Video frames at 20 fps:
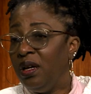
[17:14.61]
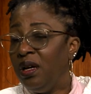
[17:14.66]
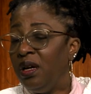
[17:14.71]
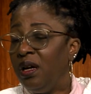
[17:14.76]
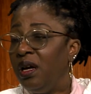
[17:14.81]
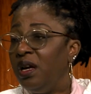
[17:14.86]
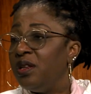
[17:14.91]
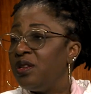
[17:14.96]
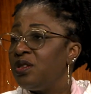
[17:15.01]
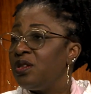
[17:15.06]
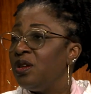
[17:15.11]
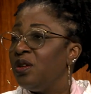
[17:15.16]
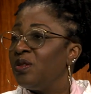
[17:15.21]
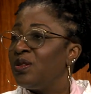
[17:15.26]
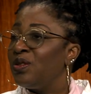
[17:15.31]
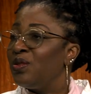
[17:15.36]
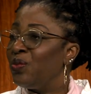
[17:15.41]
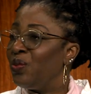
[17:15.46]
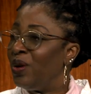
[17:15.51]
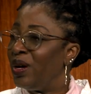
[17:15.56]
Yes. And so,
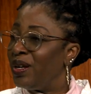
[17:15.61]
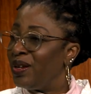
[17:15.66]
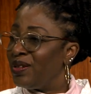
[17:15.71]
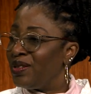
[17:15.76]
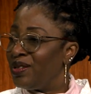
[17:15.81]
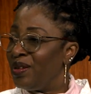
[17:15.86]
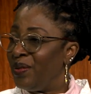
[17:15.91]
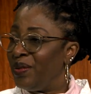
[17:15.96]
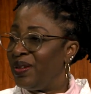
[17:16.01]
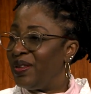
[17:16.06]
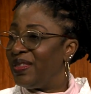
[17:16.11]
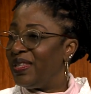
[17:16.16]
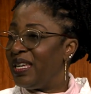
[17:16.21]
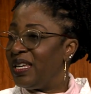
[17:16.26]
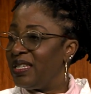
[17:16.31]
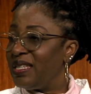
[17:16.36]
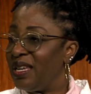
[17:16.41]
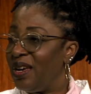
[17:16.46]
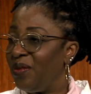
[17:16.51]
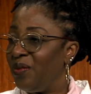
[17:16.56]
what are some of the
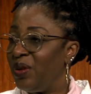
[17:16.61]
things that